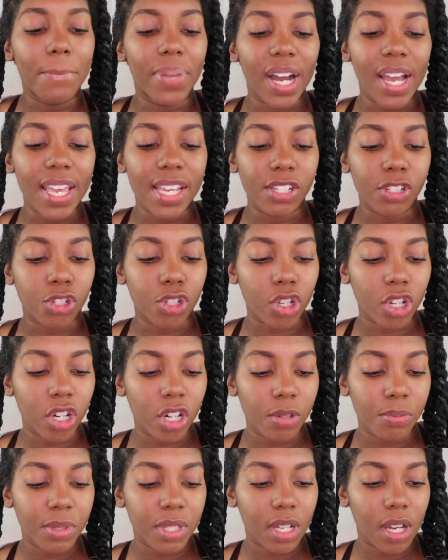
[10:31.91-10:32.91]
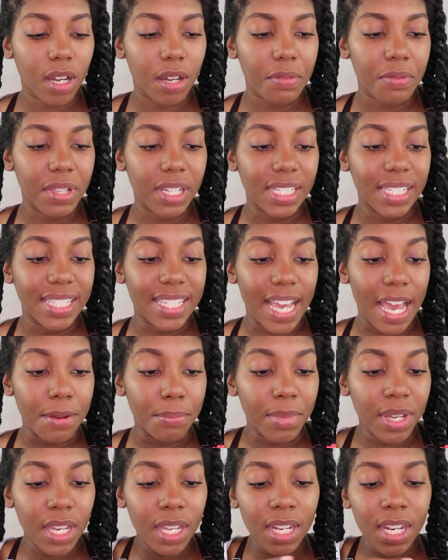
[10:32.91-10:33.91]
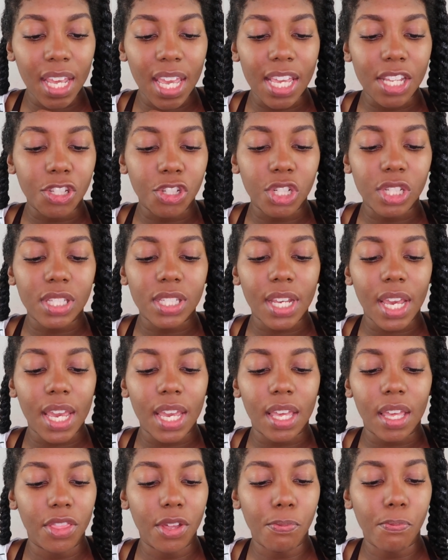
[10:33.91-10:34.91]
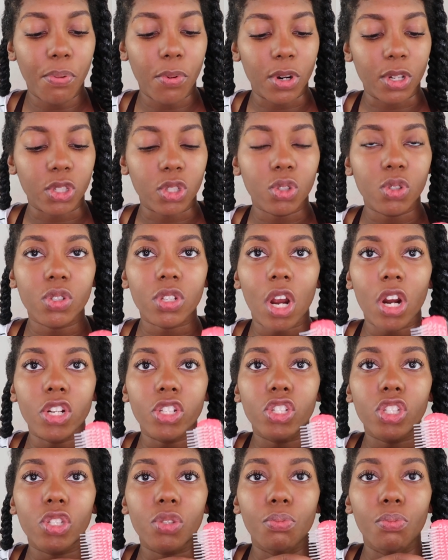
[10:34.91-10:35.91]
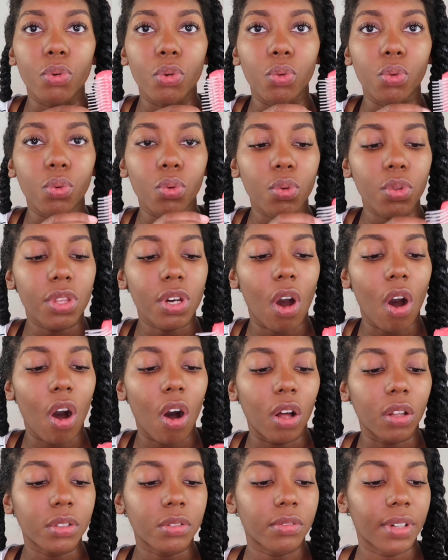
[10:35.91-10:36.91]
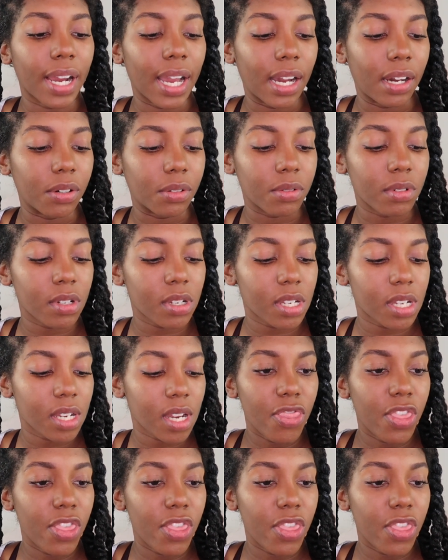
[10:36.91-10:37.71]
But in terms of the Denman, it's just like the bristles are smooth all around.